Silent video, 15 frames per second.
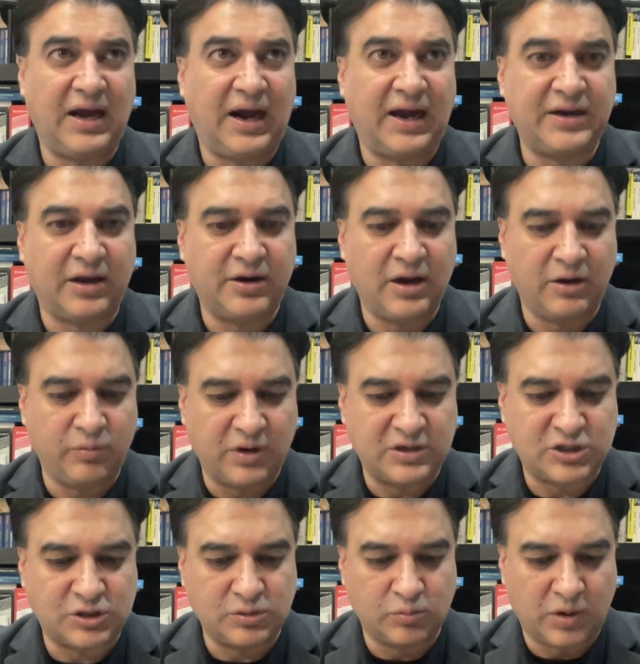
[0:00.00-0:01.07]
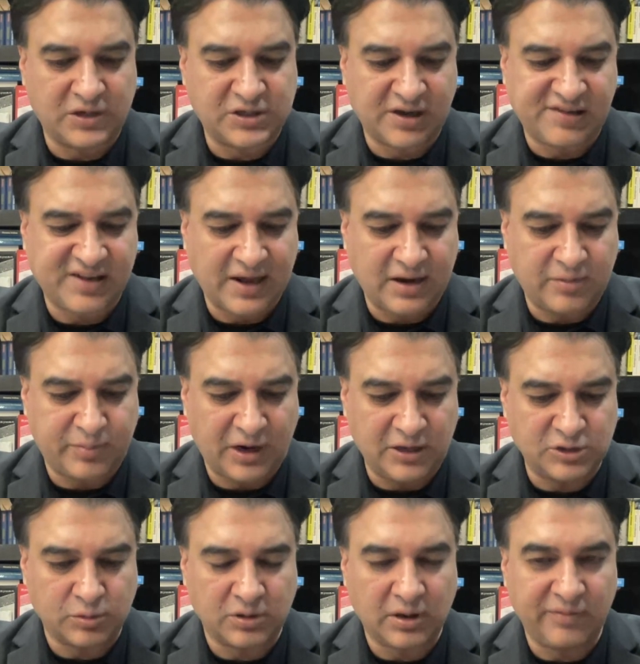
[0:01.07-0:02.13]
I don't know which exact
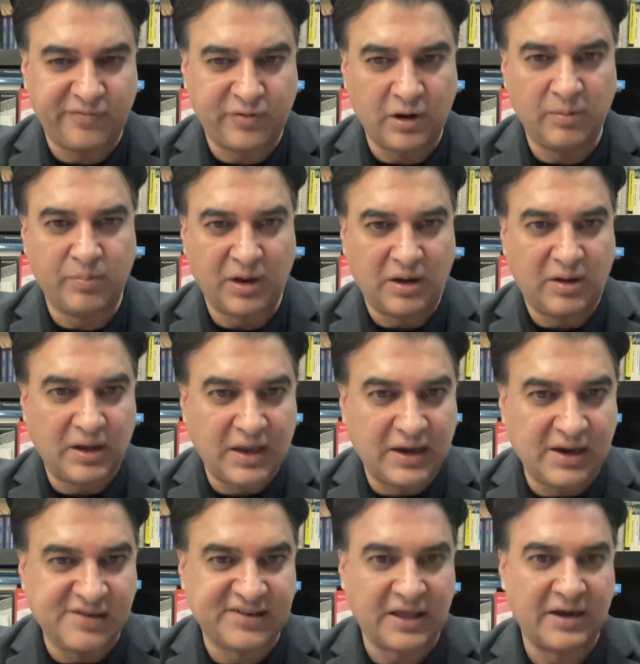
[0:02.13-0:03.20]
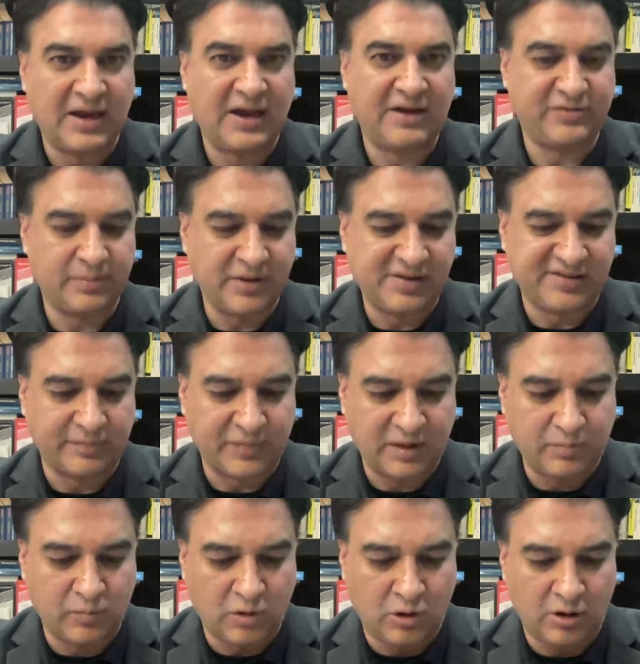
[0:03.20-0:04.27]
approach will come through, but it is going to have to be
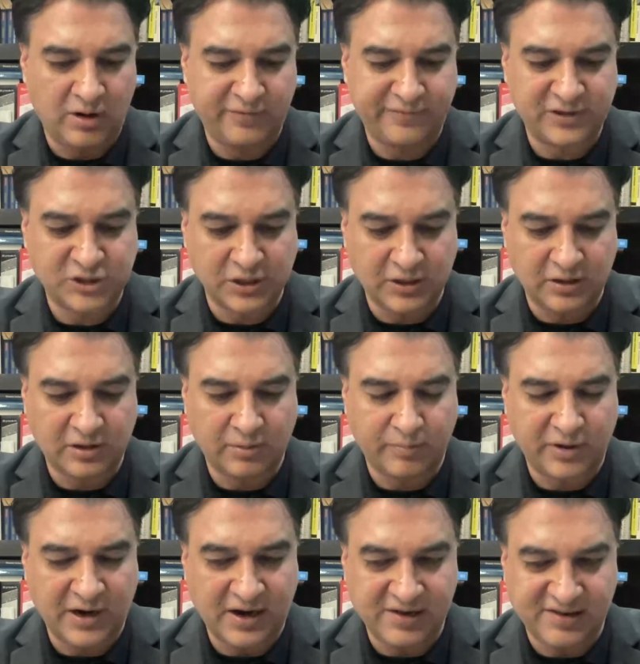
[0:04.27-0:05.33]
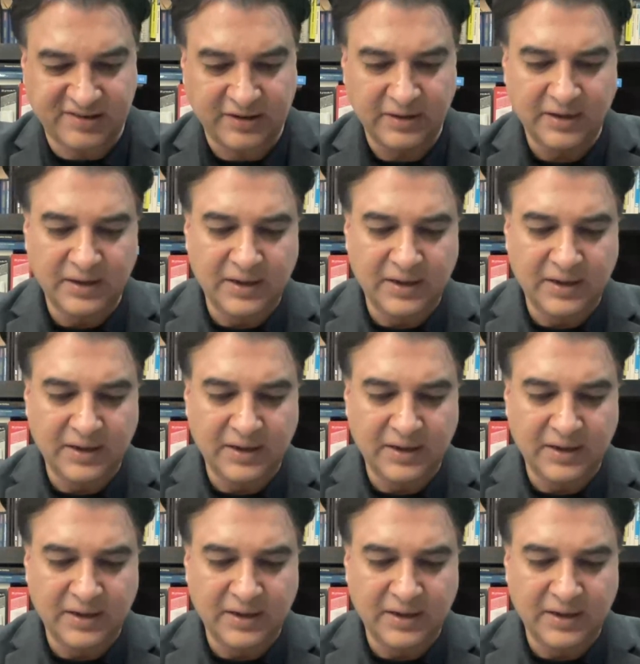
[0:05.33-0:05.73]
something more efficient and compressed.